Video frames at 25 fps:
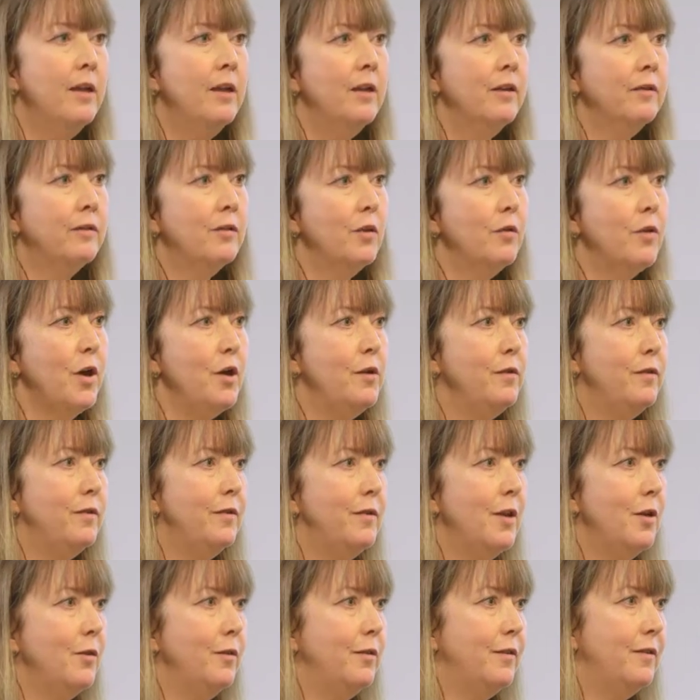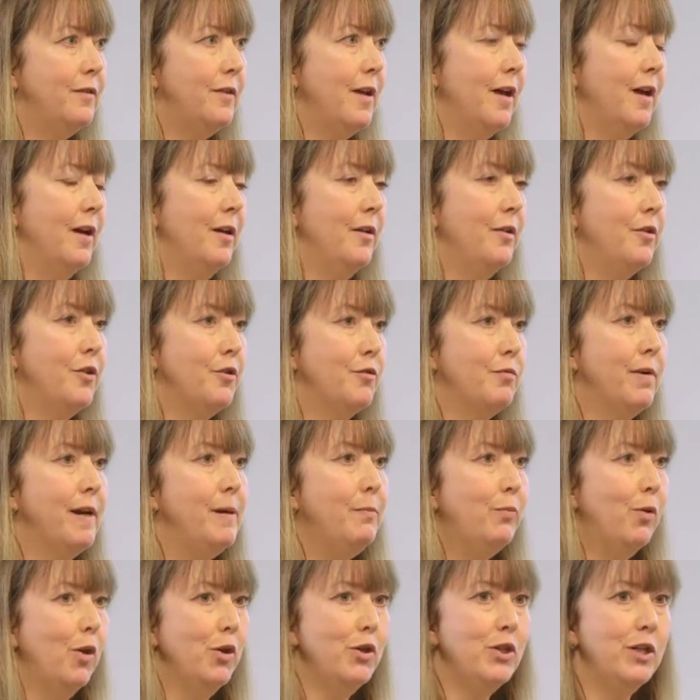So those
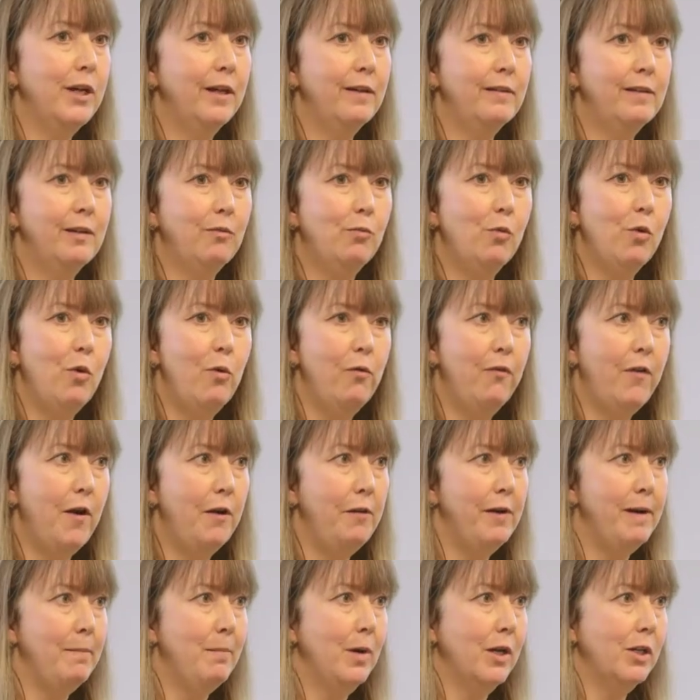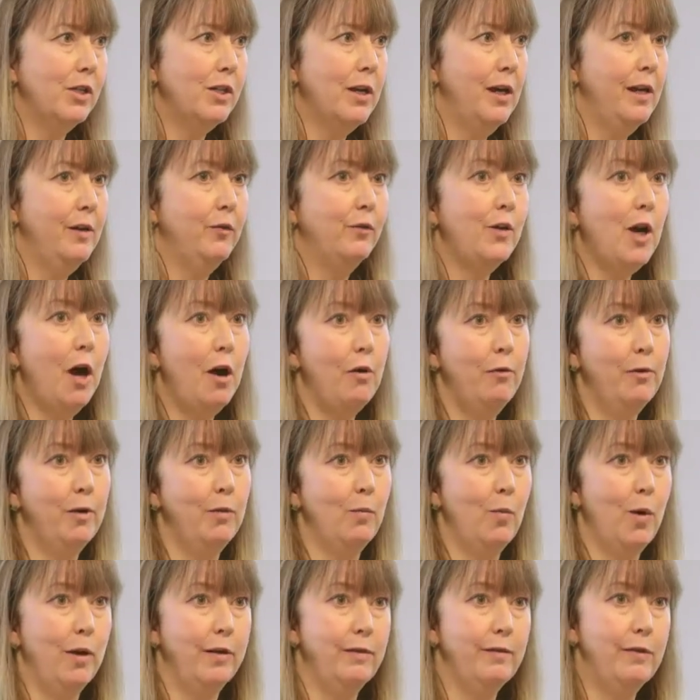three projects are all very much kind of
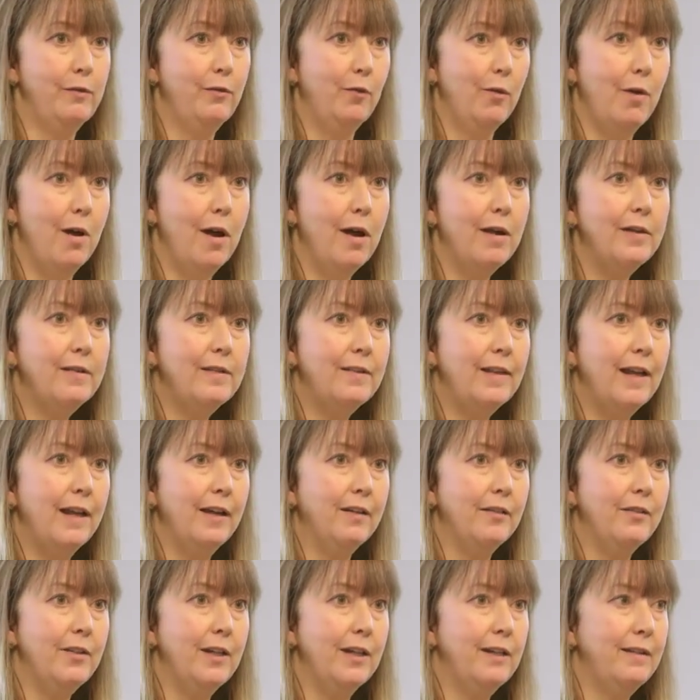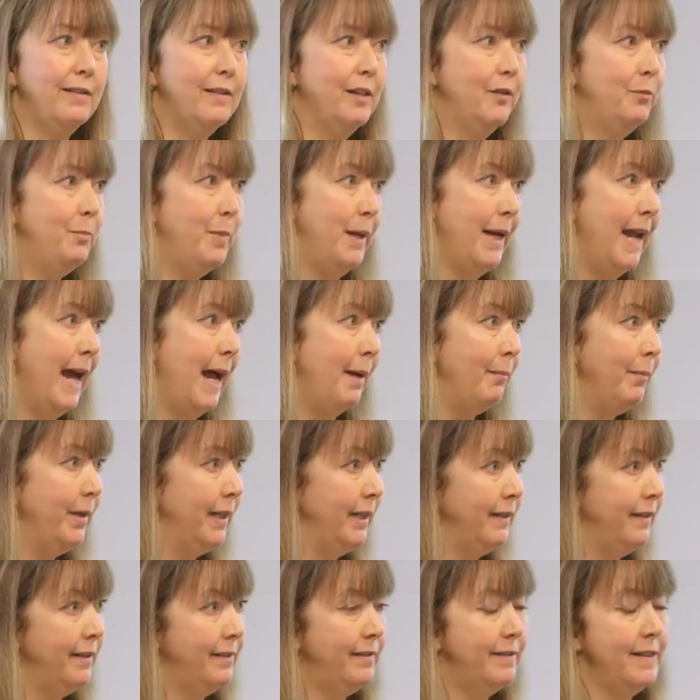current ones for us and things that have been
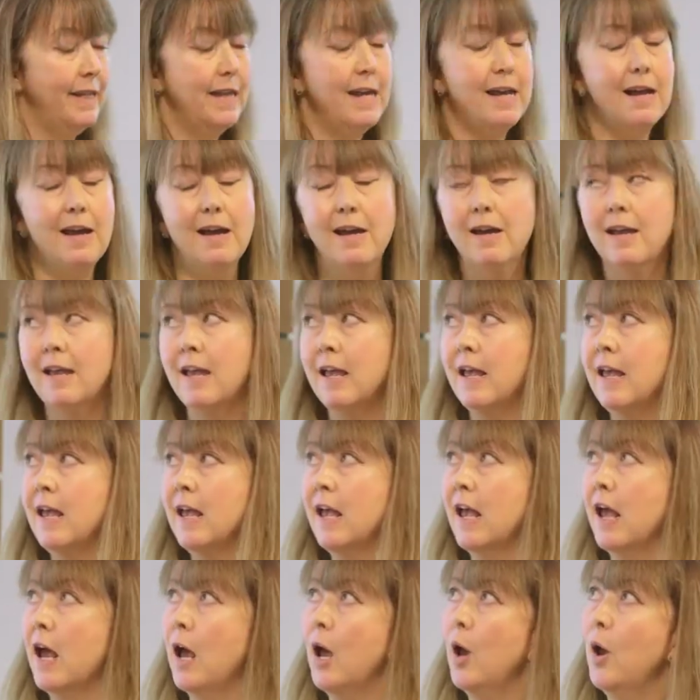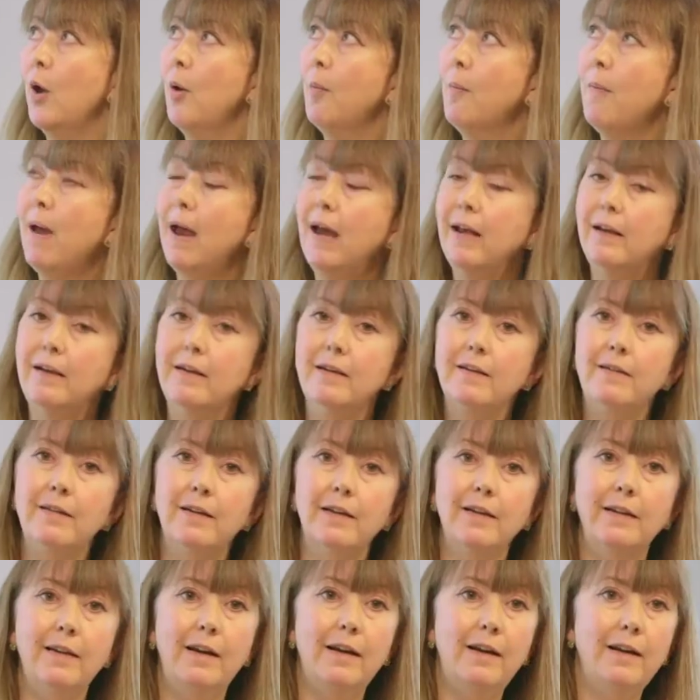happening this year.
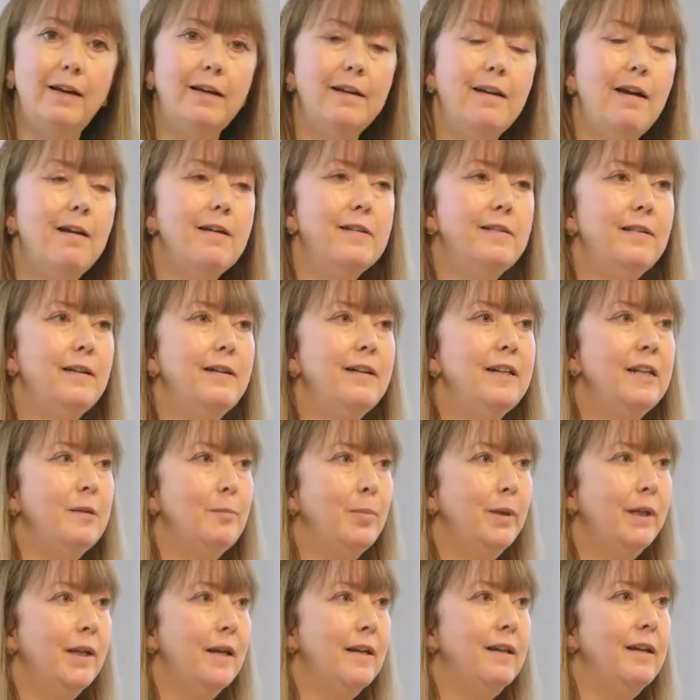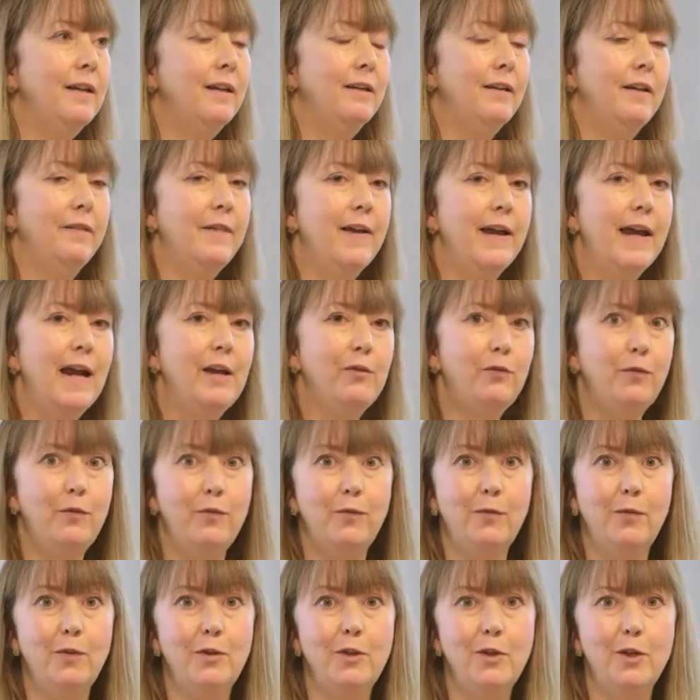I said at the beginning that they have,
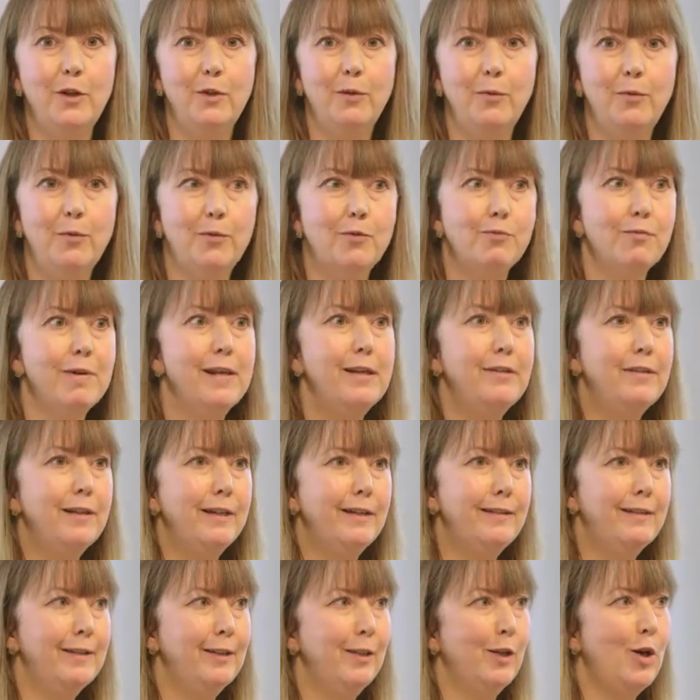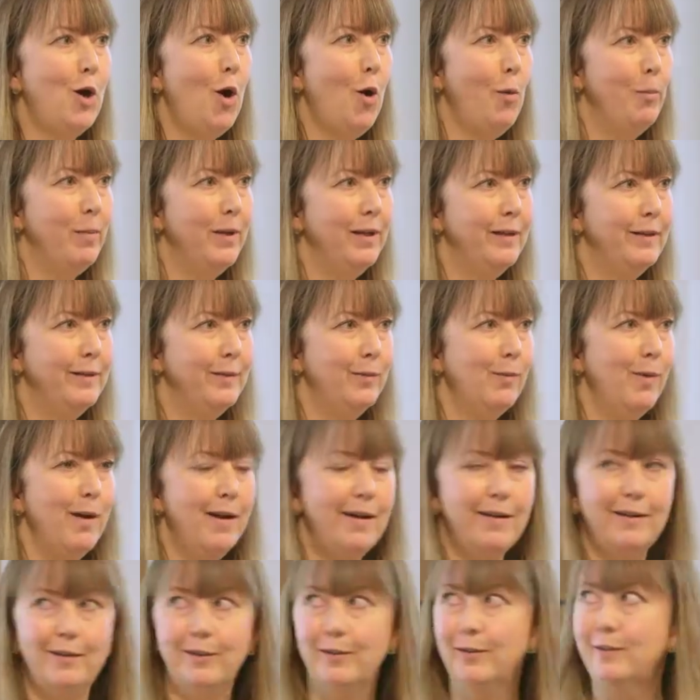three things in common as
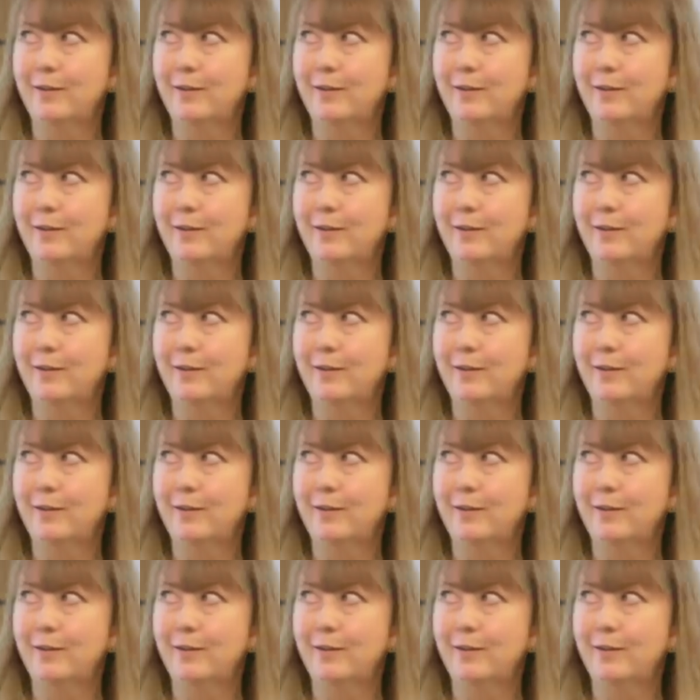well.